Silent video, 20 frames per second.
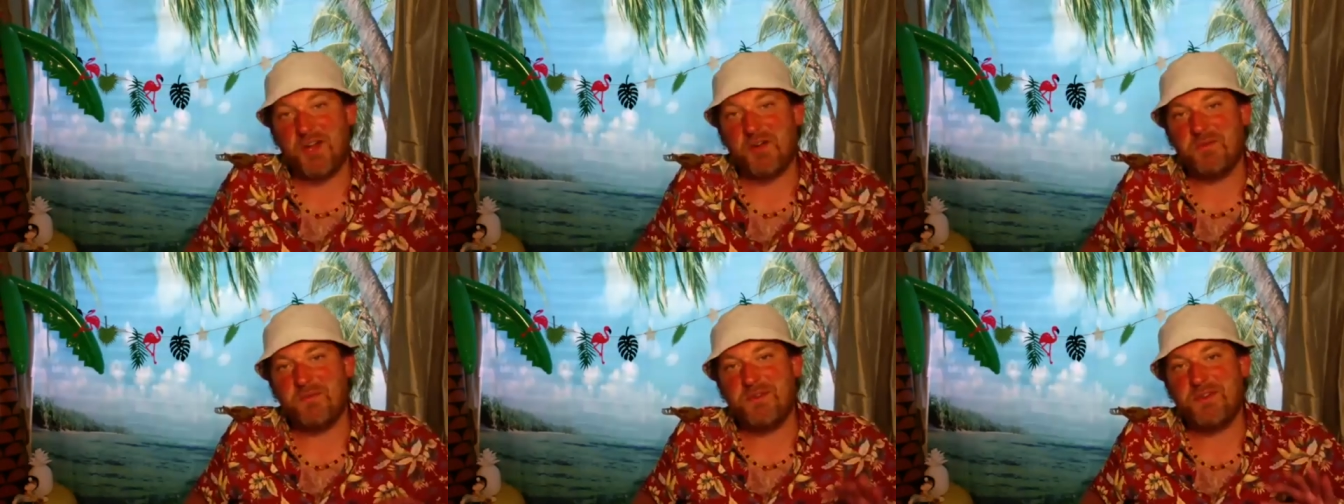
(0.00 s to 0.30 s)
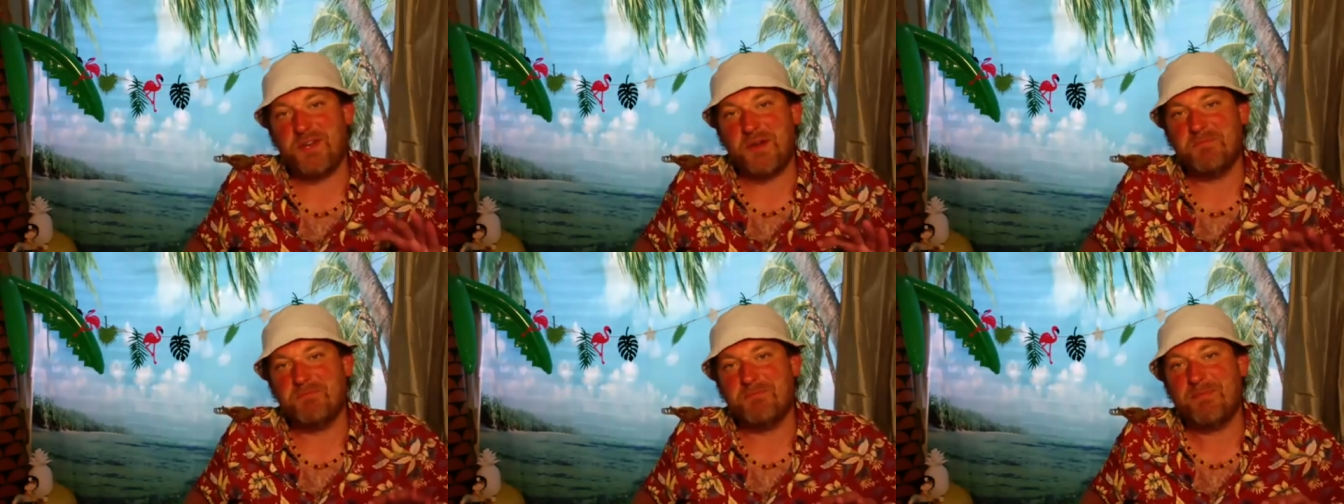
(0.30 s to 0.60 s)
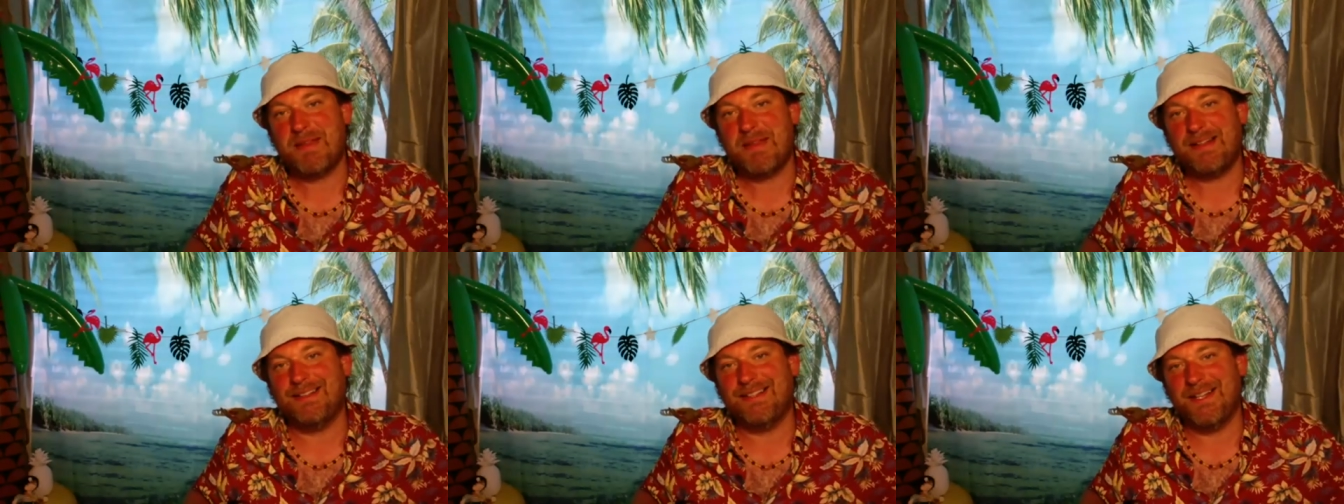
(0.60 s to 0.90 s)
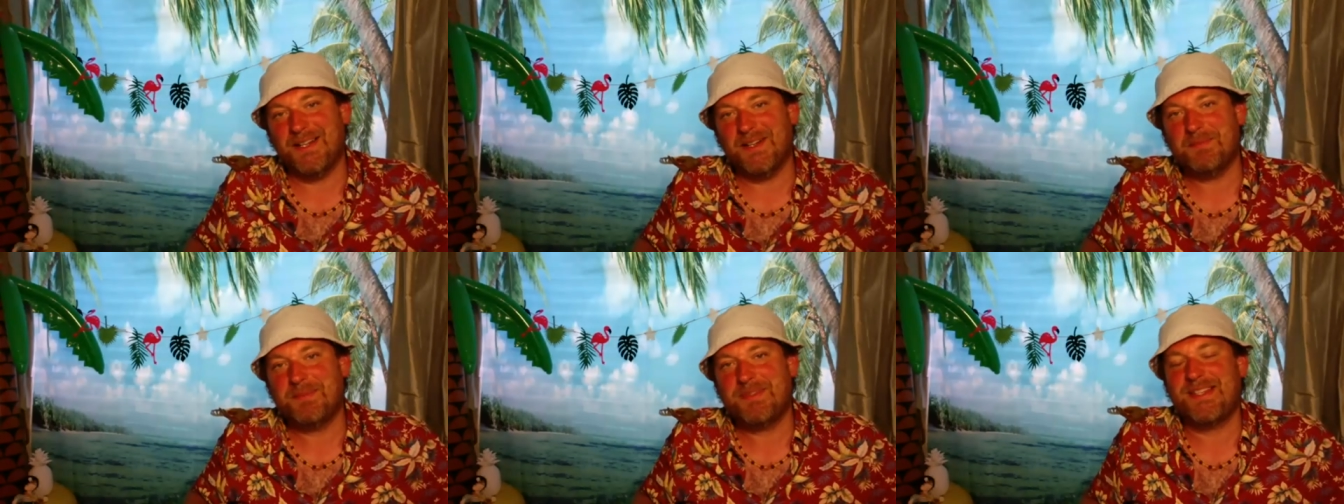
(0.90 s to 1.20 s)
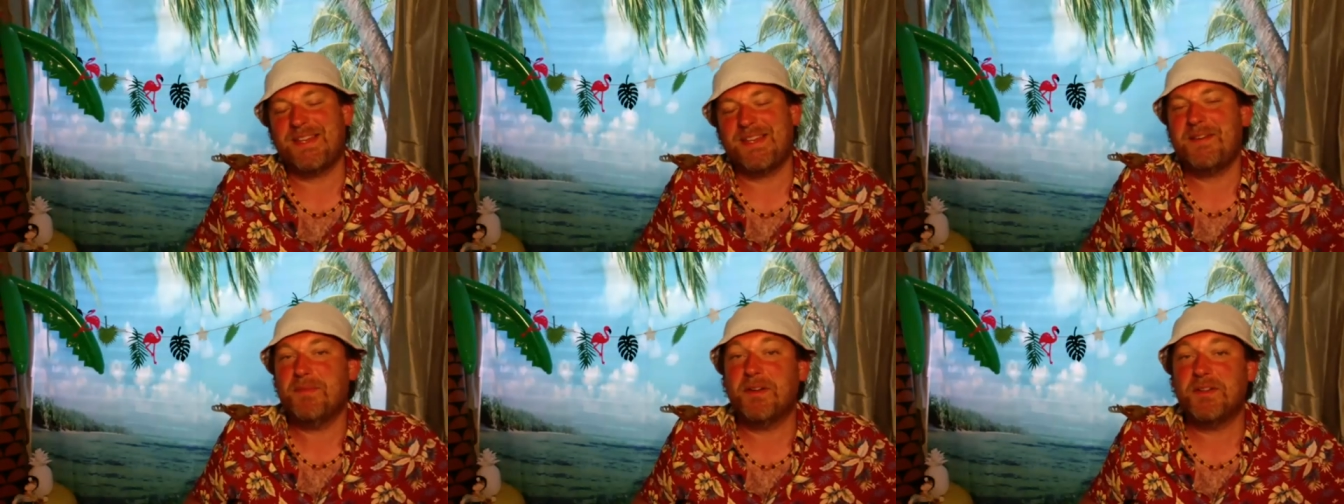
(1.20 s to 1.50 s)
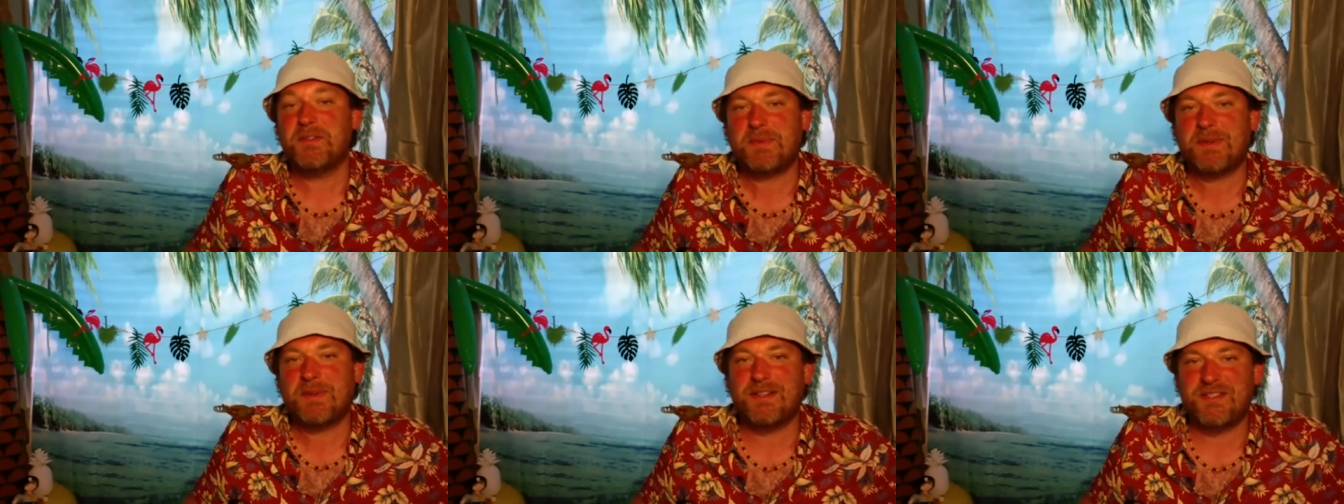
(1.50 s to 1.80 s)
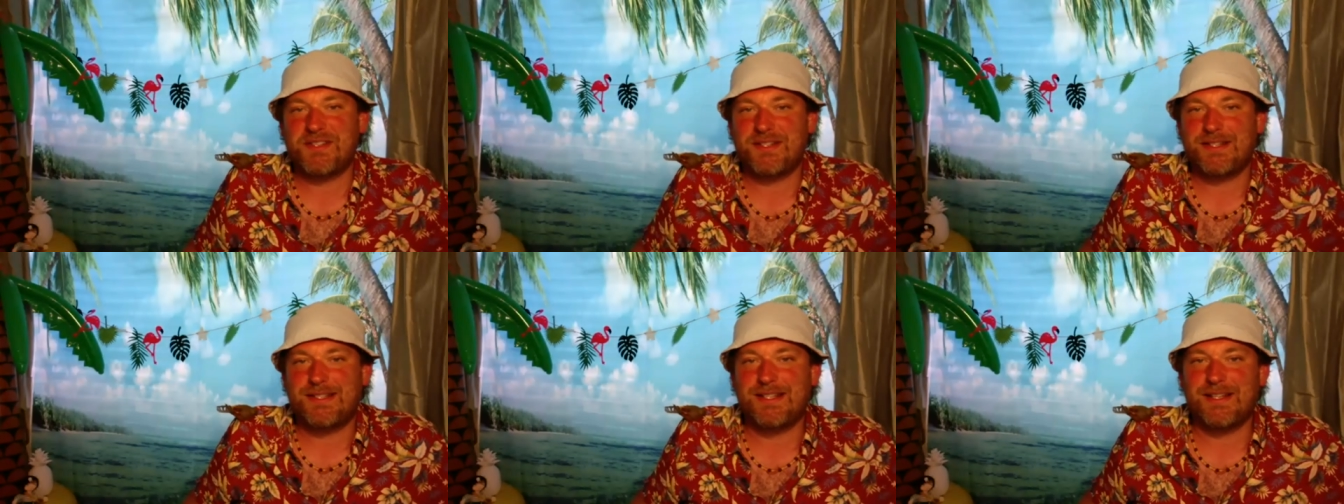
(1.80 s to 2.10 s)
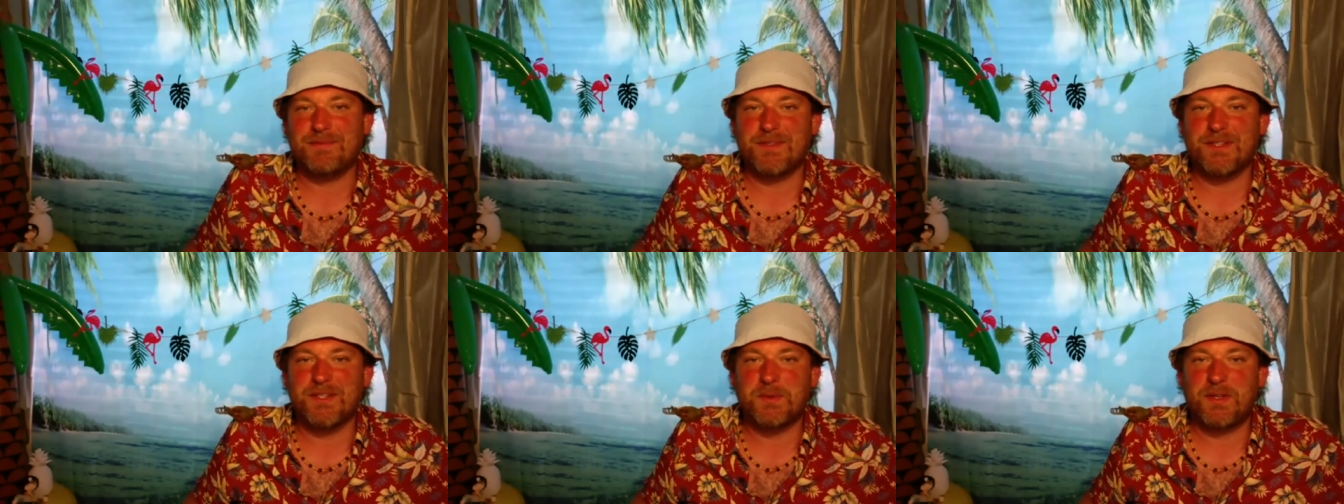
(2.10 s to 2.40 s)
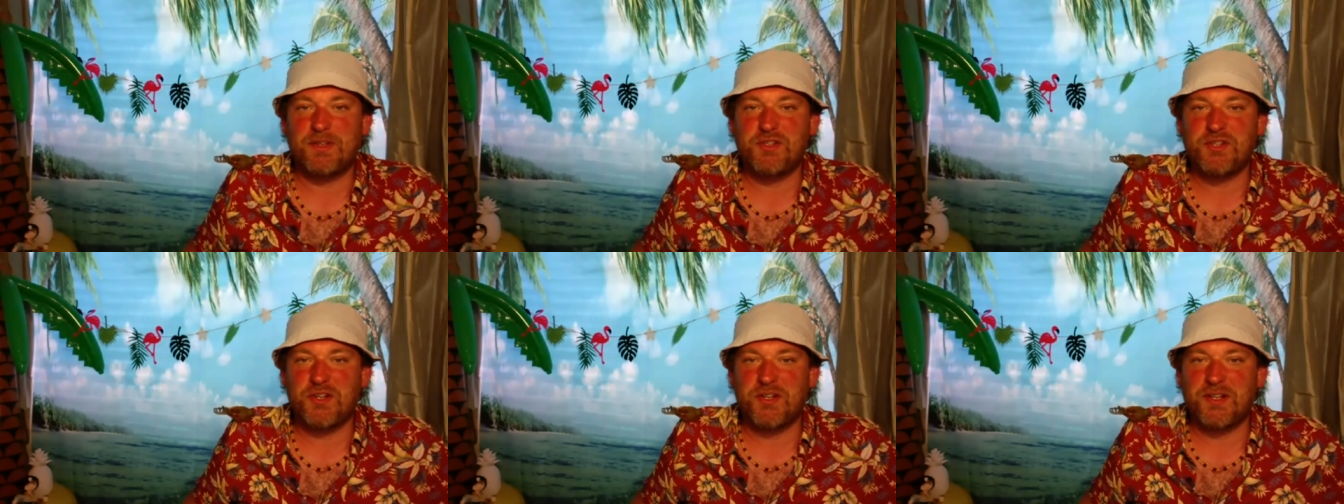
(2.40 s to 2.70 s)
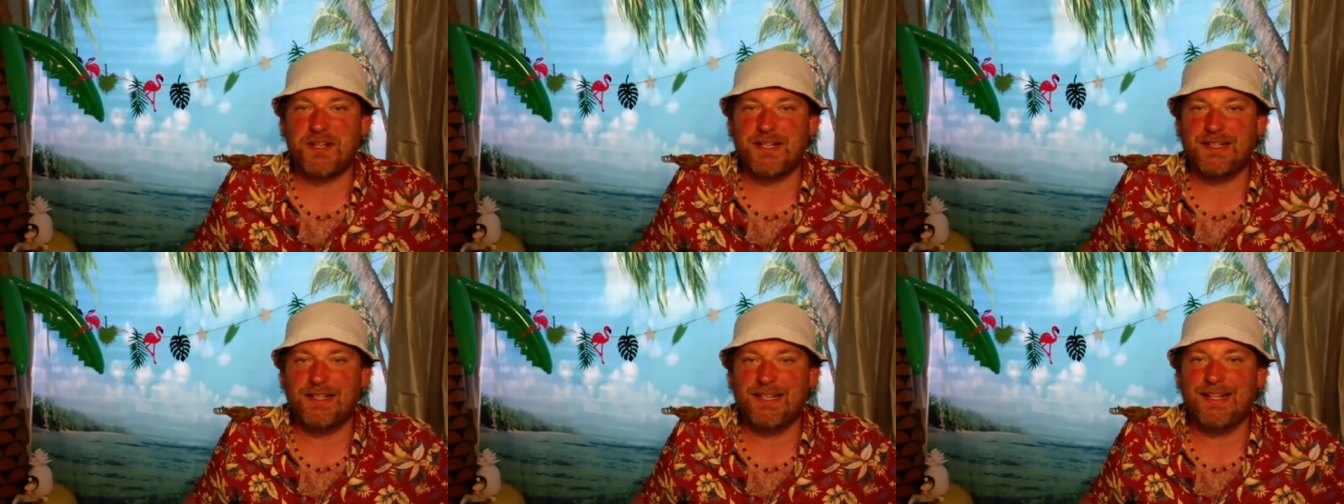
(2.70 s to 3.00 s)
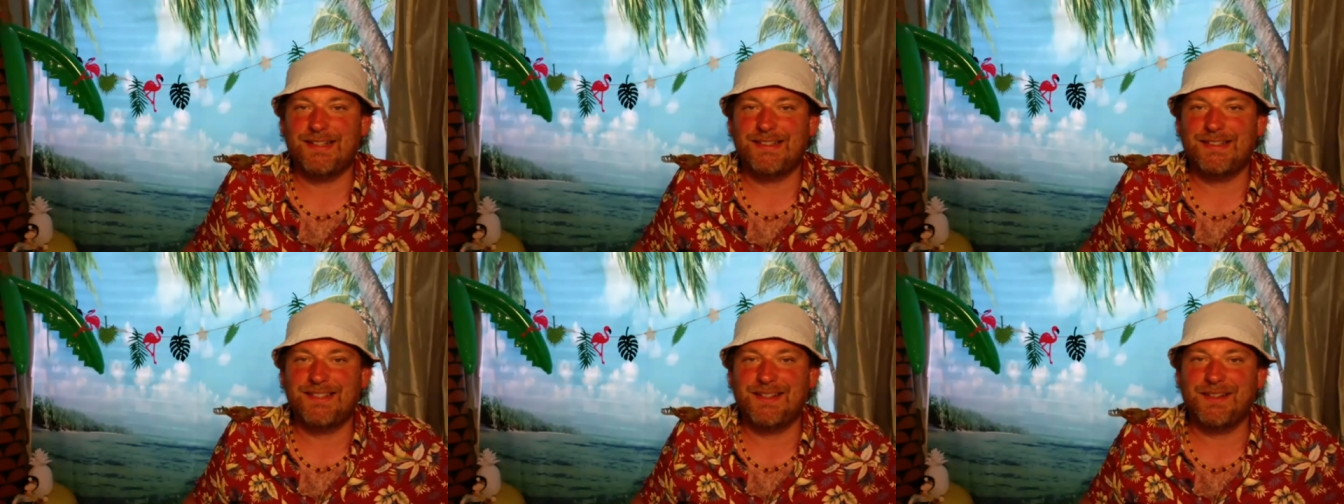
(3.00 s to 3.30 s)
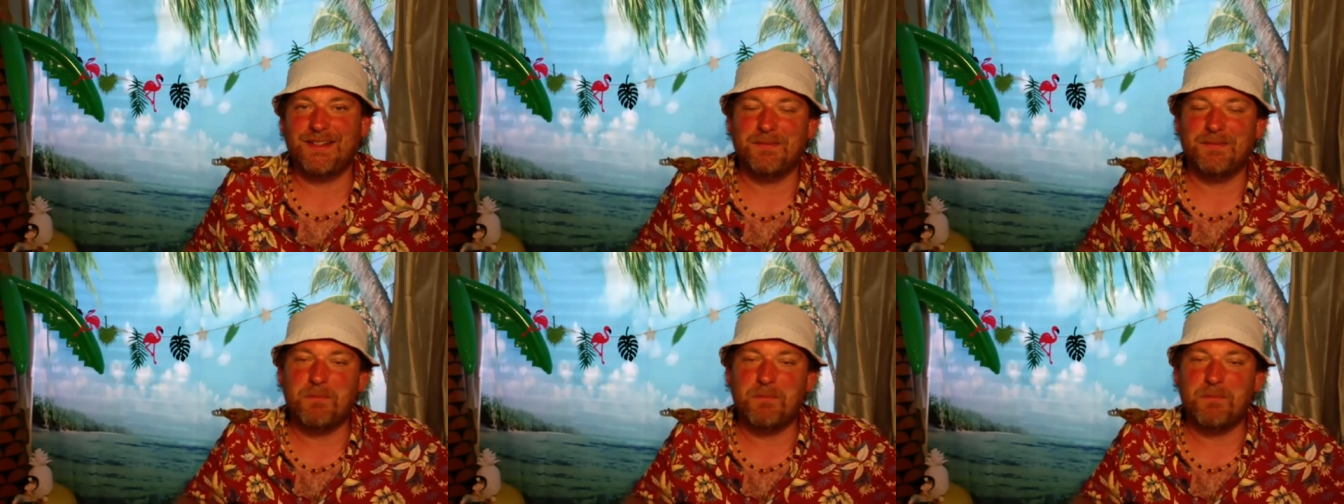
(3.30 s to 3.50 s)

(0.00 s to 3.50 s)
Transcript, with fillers: don't don't build it up too much because you still no, want to enjoy no. collecting them.